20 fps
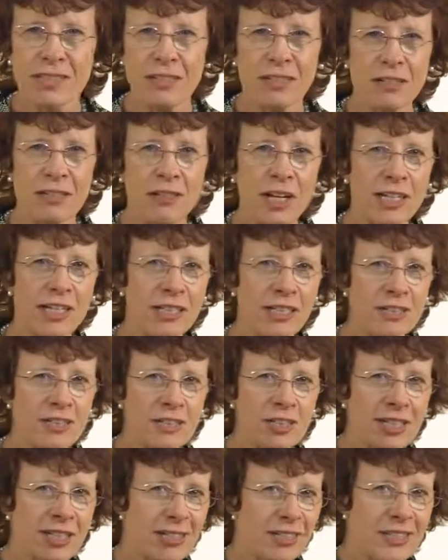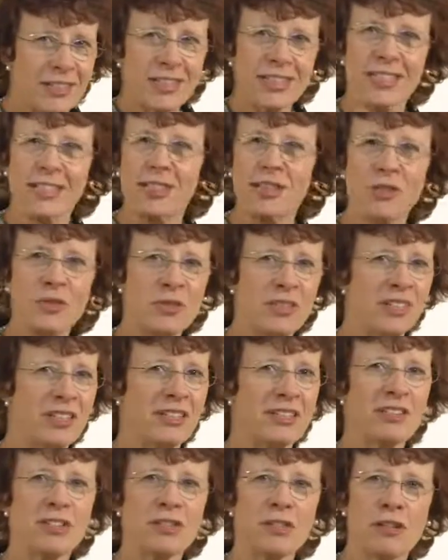Clients say, "Gee, you
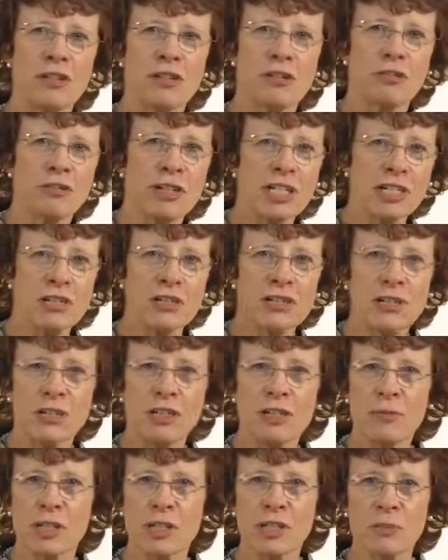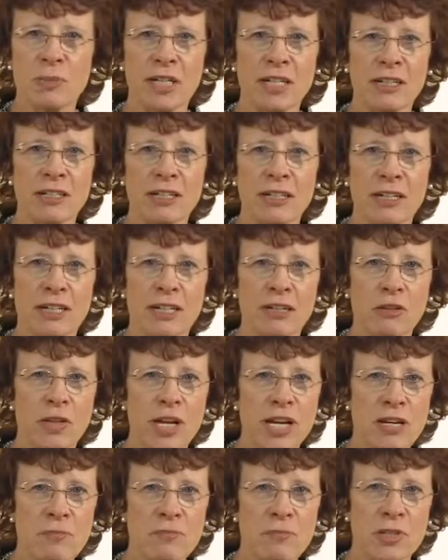did such a great job expanding our
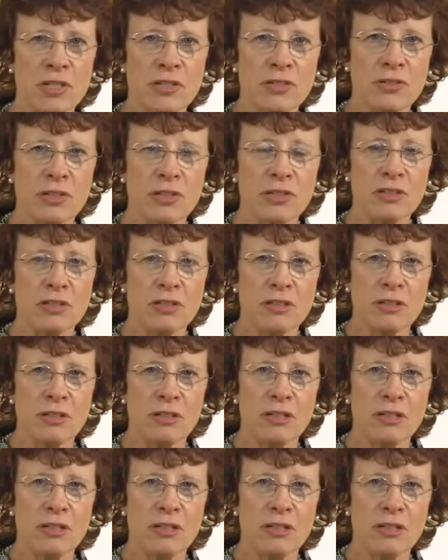lab business.